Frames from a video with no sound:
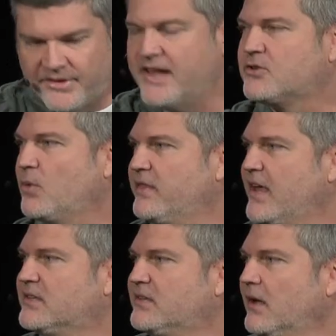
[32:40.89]
That's what
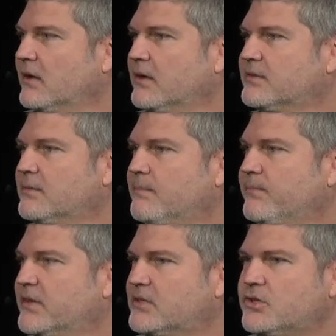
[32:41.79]
that's telling us.
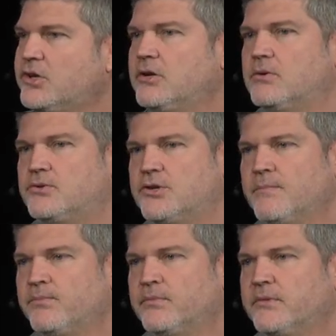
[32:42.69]
This is huge.
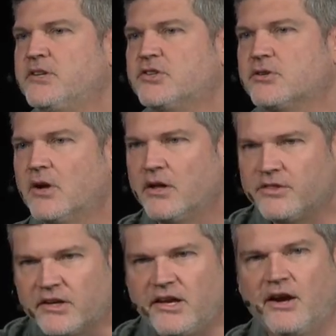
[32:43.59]
These are
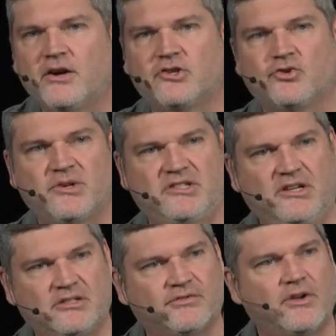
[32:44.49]
the
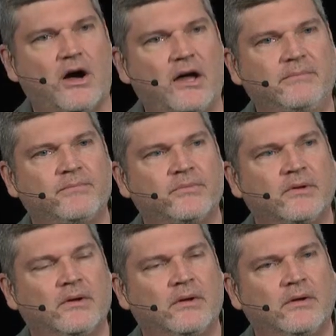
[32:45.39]
characteristics of God.
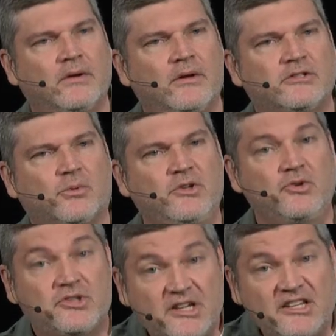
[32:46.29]
So when
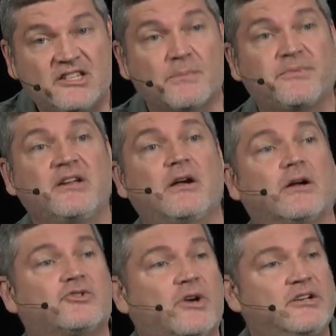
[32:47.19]
you see something
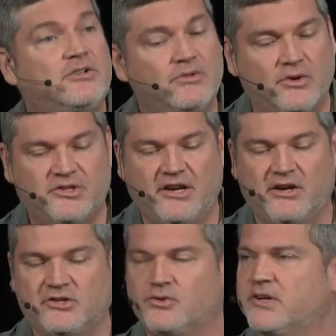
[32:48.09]
contrary to those
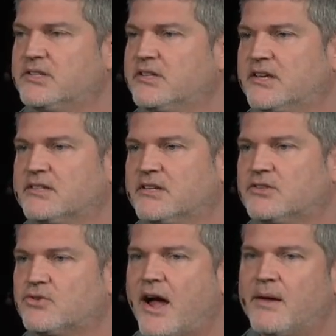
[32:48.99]
characteristics as
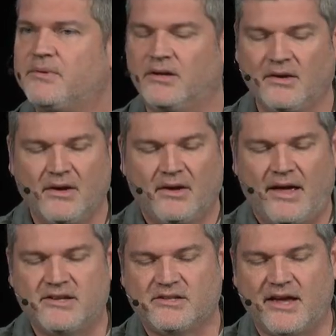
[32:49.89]
described,
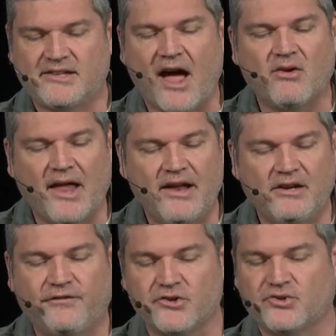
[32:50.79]
as, as
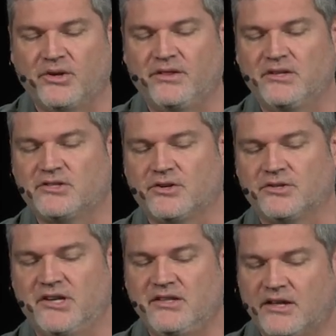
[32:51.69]
outlined in 1 Corinthians
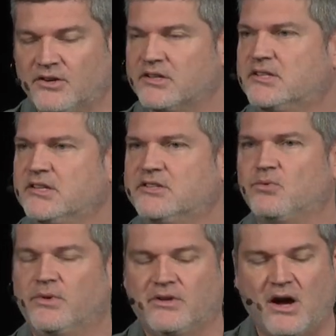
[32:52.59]
13, that are
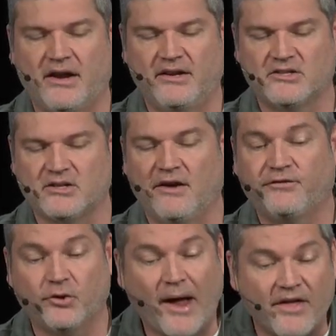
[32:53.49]
consistent with God and His
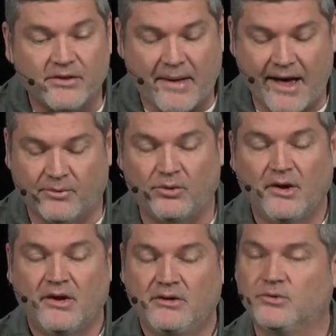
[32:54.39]
love throughout the Bible,
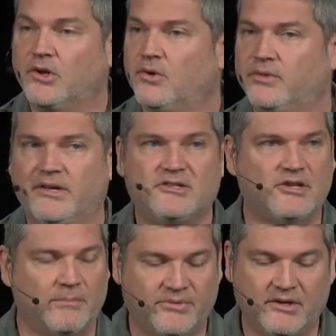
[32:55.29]
you'll know that
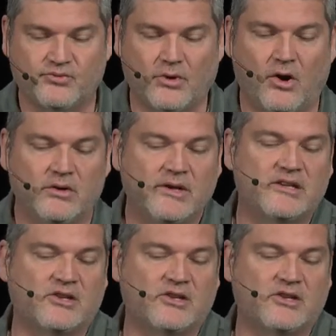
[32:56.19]
something's wrong.